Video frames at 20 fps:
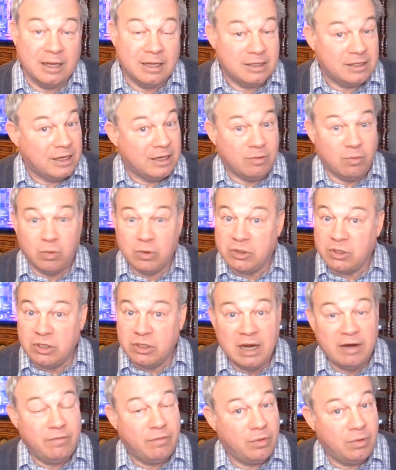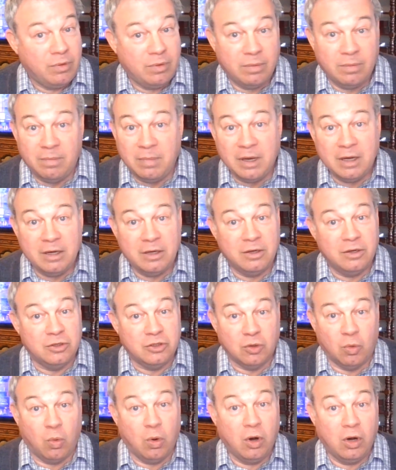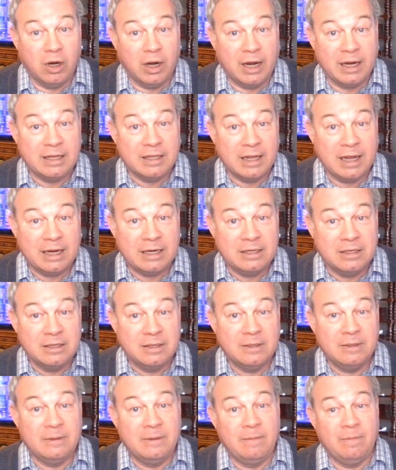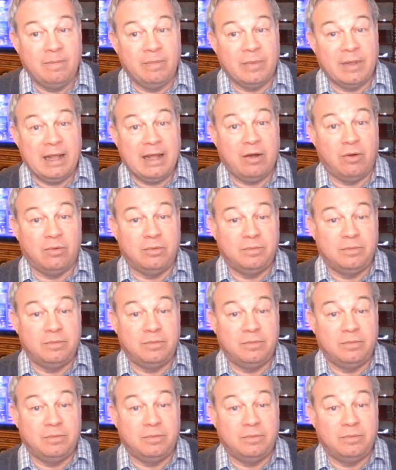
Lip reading: It was never meant to work like that. Now,